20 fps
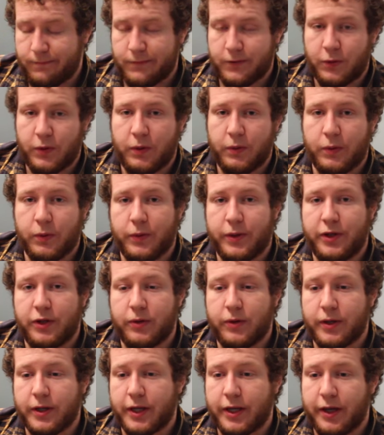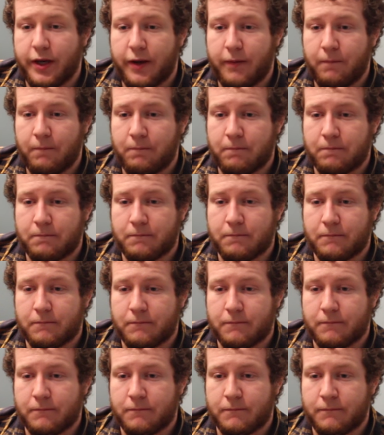What were we doing again?
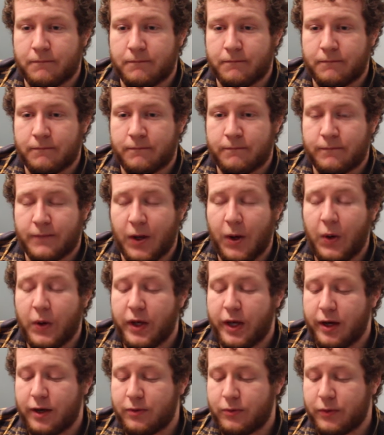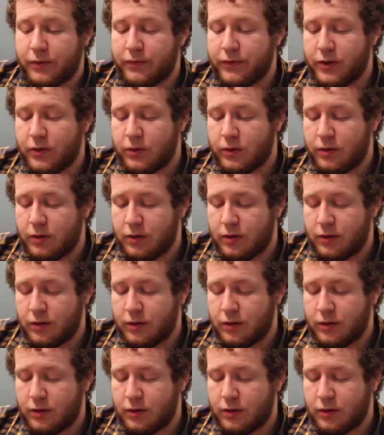Oh yeah, review.